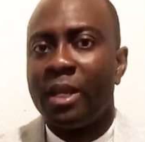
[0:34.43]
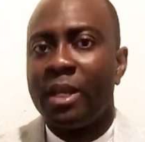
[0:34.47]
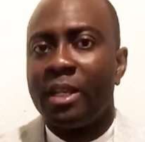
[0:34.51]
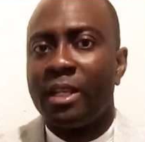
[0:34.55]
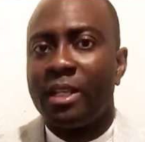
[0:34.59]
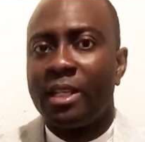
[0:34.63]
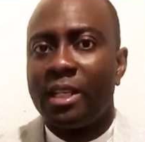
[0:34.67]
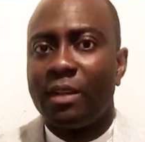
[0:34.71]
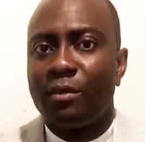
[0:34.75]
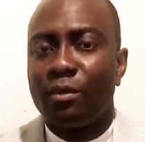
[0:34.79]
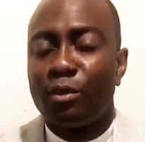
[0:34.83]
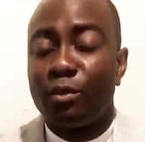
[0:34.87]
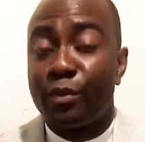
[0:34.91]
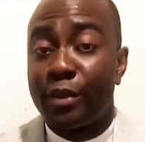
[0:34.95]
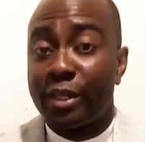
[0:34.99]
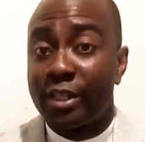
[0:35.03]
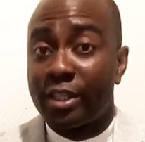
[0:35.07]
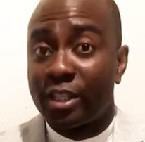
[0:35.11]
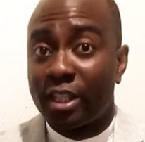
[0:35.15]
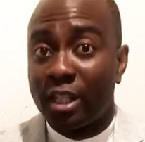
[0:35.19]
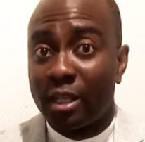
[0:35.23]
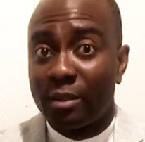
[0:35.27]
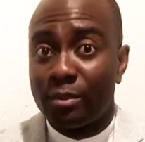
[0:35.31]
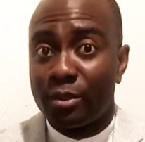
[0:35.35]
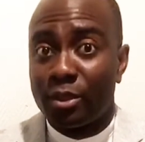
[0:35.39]
The devil
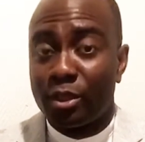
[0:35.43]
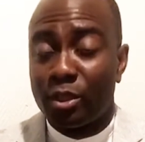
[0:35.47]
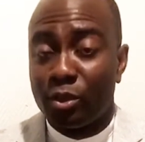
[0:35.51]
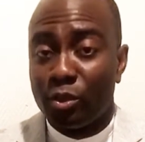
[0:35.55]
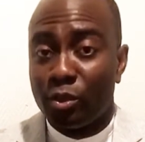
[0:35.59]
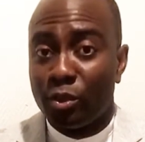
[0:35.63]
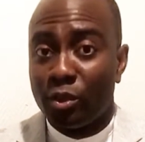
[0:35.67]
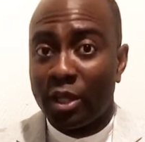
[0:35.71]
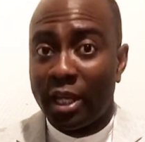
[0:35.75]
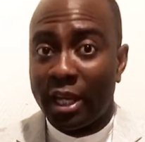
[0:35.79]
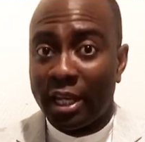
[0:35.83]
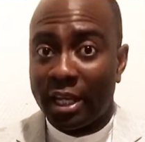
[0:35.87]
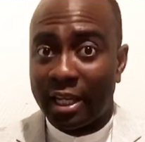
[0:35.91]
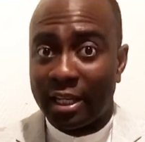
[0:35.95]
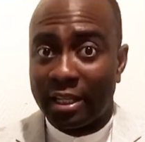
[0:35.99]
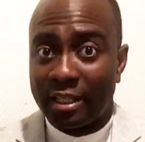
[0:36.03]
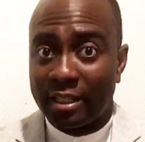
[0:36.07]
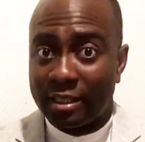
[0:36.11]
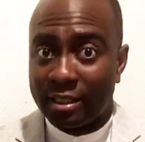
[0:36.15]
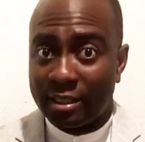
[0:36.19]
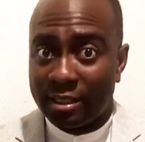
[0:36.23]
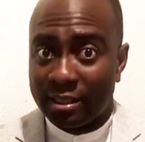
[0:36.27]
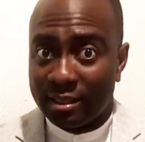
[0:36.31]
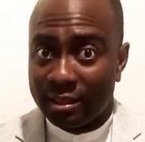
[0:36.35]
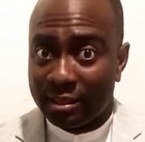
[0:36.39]
first comes to you like
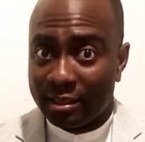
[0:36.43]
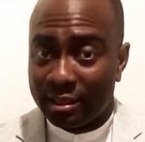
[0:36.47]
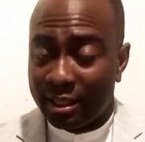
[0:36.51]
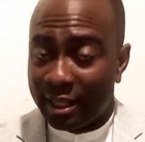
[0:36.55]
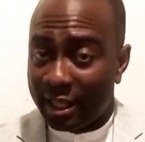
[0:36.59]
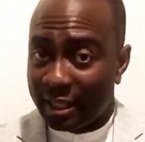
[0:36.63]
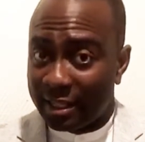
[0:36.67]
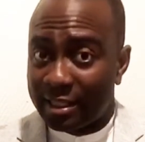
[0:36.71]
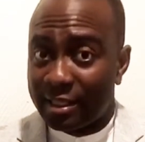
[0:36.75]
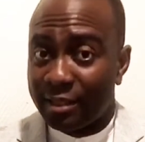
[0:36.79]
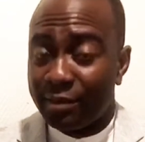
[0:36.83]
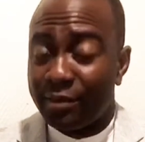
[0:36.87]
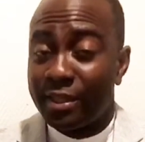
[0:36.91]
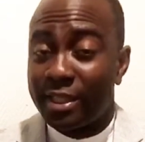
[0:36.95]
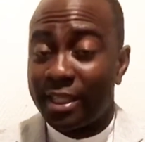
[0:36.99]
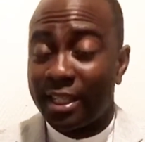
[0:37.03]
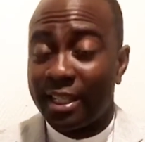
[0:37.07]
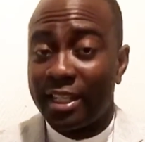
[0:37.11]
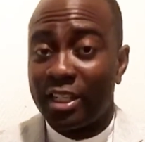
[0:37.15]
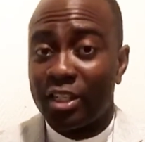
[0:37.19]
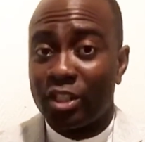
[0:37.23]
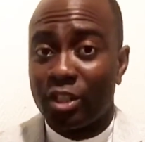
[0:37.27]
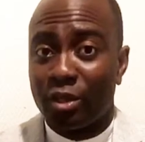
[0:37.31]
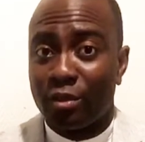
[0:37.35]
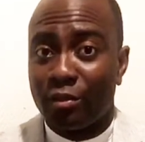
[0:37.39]
as if he's an
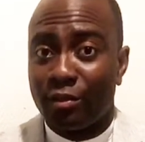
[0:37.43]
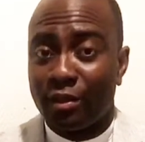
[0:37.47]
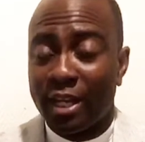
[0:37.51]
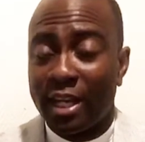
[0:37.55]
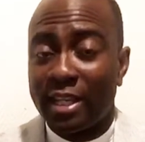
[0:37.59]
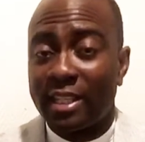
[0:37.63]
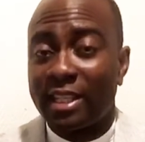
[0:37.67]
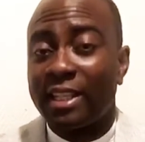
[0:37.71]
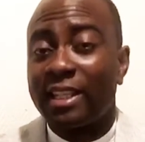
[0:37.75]
angel of light,